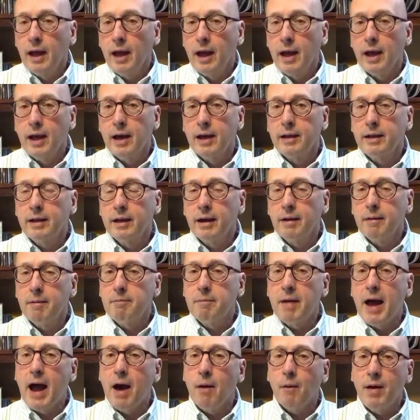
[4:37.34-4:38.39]
And
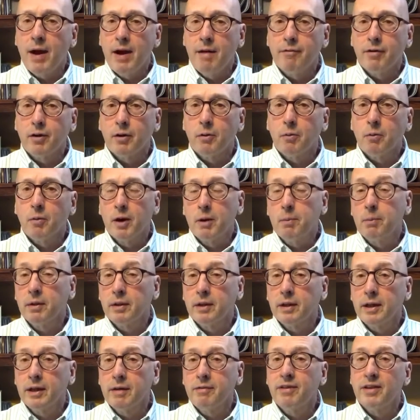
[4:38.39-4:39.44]
however, we
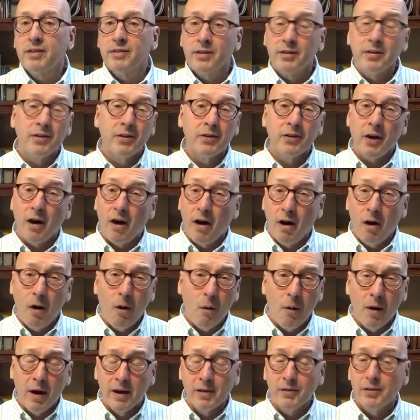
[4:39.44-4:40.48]
believe that this is
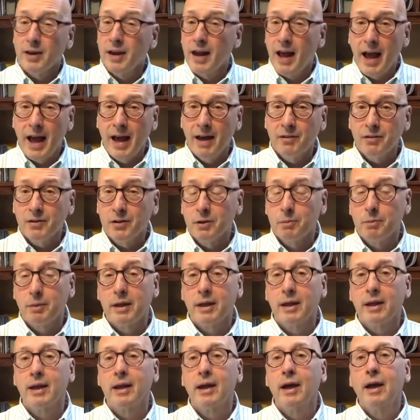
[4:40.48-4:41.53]
always, it has to
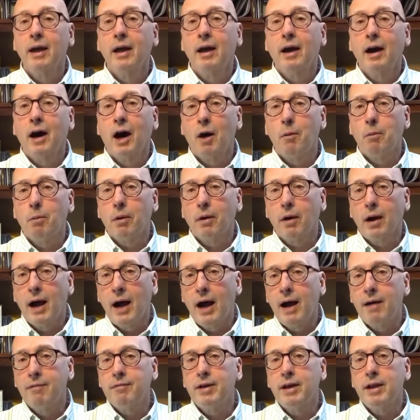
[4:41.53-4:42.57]
be a
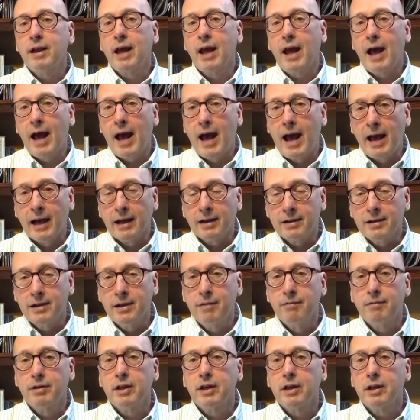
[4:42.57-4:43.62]
private
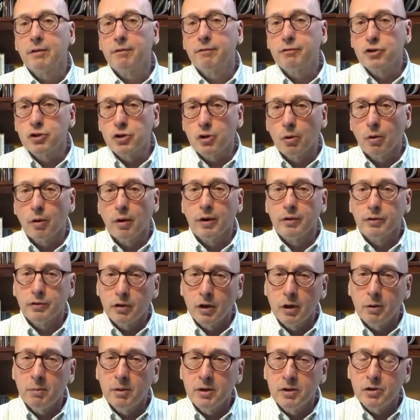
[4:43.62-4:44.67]
activity of choice,
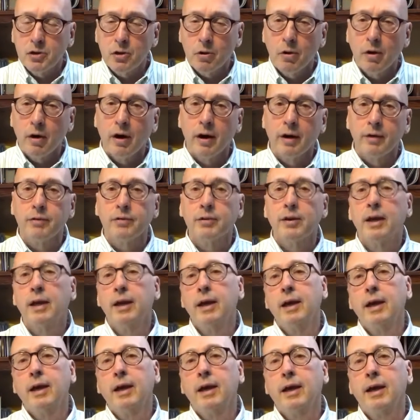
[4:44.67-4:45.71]
human choice.
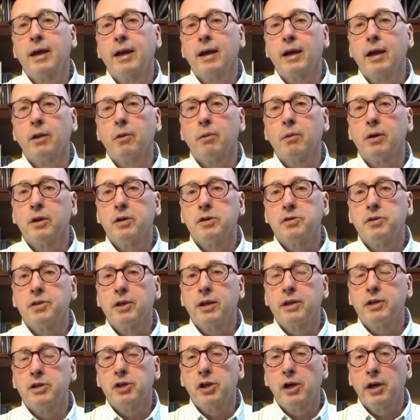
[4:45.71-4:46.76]
In other words,
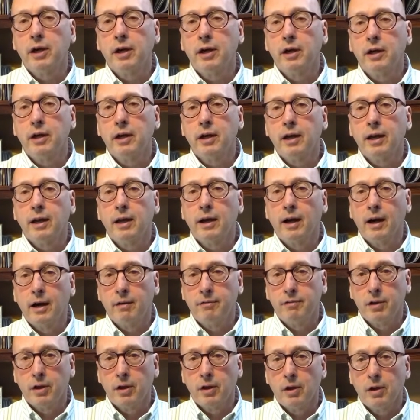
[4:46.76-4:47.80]
that charity, in
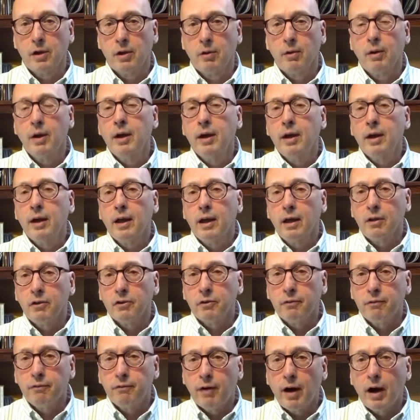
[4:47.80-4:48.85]
our view,
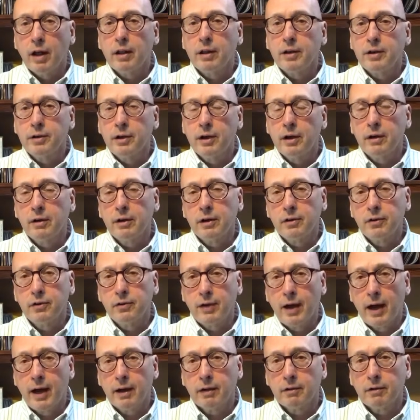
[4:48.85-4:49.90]
is voluntary
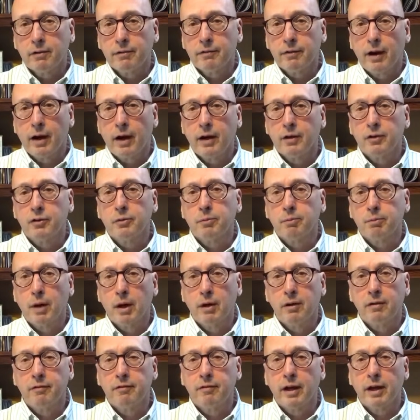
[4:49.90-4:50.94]
sacrifice
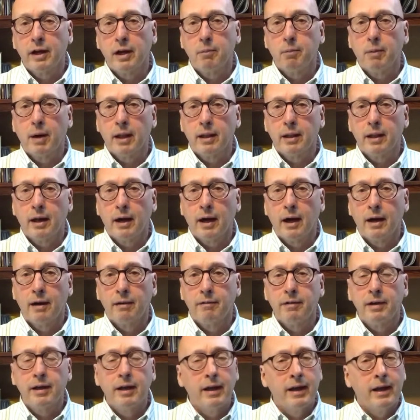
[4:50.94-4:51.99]
motivated by
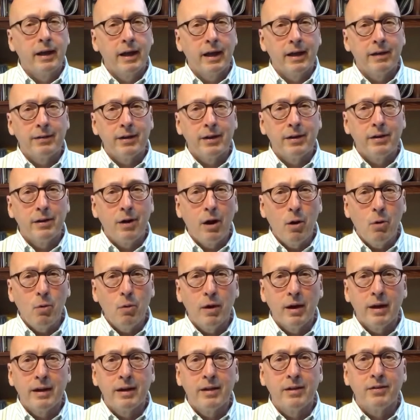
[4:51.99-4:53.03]
love, and that no
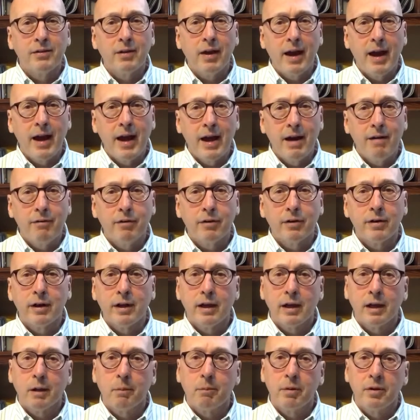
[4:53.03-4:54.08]
one is ever
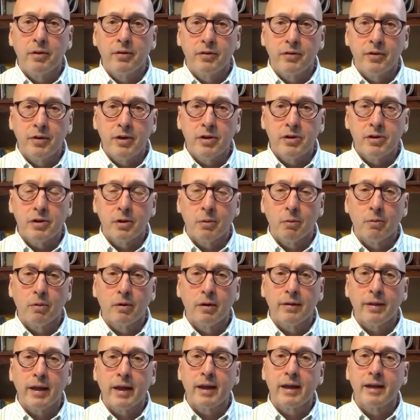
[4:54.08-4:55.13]
in a position
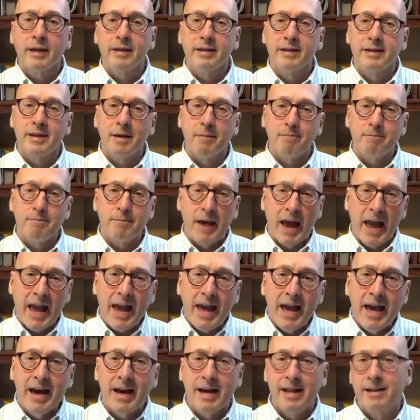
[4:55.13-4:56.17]
where they can
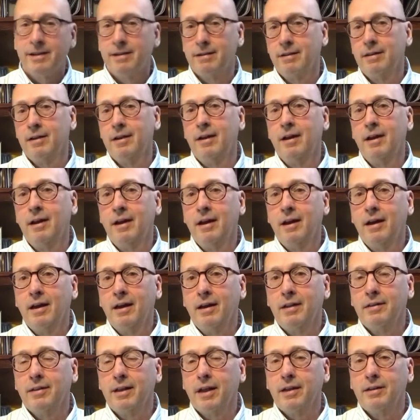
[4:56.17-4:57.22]
demand
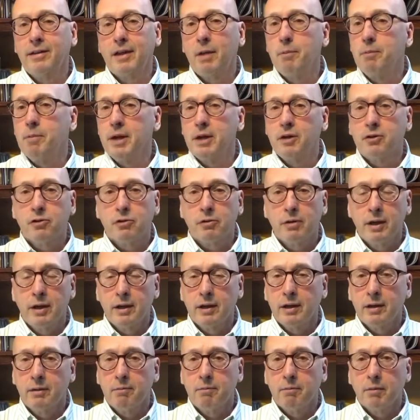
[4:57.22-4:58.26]
that they be
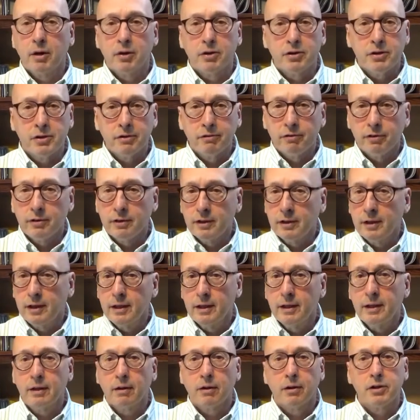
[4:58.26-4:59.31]
treated
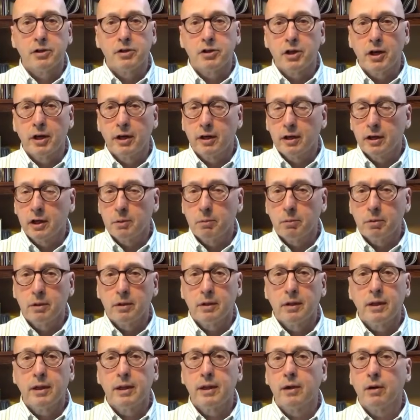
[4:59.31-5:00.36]
mercifully or
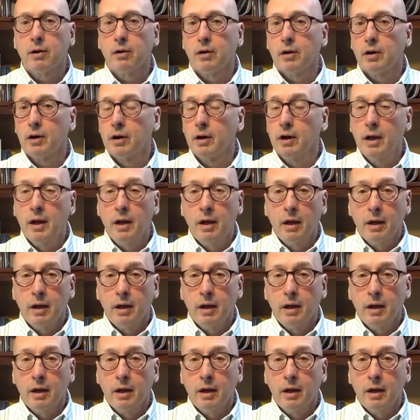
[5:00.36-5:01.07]
charitably or